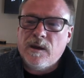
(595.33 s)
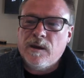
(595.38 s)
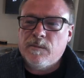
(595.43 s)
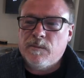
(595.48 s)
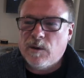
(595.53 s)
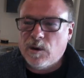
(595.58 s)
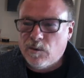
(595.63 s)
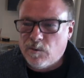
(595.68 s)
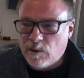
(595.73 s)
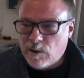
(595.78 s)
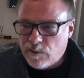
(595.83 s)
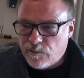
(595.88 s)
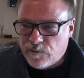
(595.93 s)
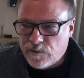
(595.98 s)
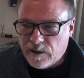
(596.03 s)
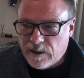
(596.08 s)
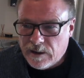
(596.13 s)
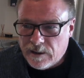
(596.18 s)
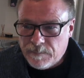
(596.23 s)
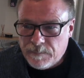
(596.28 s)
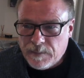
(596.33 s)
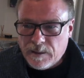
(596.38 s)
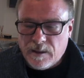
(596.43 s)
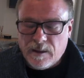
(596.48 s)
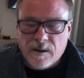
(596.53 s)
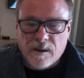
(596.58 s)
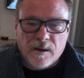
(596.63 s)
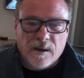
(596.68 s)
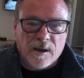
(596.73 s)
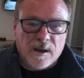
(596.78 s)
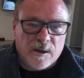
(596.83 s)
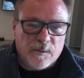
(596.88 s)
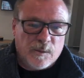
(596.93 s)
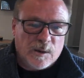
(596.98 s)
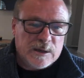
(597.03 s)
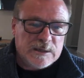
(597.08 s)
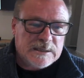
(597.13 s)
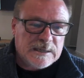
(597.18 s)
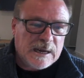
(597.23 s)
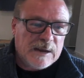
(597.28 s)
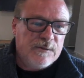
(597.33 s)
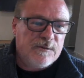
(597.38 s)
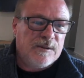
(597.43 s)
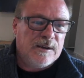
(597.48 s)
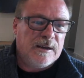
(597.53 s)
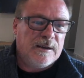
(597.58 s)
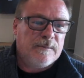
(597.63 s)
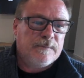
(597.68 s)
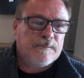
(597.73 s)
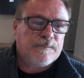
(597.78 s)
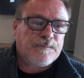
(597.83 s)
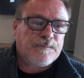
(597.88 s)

my welfare, and my safety.